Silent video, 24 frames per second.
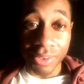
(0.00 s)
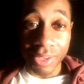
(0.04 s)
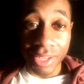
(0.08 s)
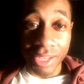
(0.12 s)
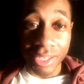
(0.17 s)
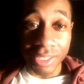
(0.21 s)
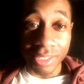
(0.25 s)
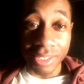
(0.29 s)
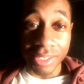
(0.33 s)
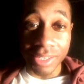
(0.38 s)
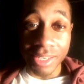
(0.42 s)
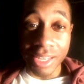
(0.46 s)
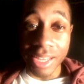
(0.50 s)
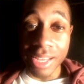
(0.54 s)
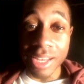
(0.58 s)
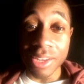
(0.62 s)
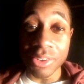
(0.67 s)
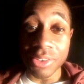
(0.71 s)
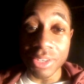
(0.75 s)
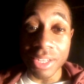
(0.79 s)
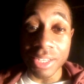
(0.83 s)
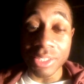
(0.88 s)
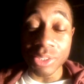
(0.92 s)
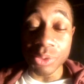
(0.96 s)
Okay, the
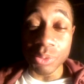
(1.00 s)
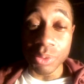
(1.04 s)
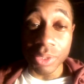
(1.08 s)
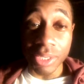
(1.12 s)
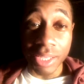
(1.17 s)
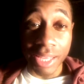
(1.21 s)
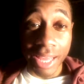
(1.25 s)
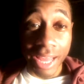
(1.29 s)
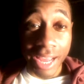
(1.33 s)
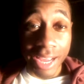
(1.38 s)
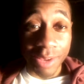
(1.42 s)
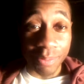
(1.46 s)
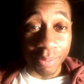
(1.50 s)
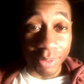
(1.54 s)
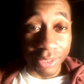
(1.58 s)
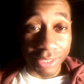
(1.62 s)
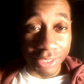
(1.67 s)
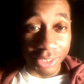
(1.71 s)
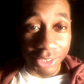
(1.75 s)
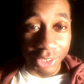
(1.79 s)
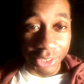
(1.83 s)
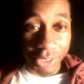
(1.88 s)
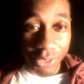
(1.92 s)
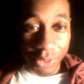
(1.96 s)
internet is really
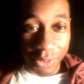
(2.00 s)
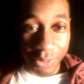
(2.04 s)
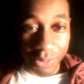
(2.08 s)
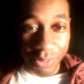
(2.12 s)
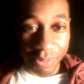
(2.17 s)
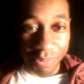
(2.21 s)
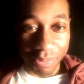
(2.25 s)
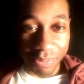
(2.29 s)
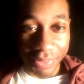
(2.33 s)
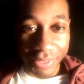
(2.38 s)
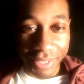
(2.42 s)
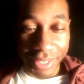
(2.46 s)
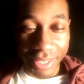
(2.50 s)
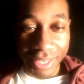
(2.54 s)
hyping this show.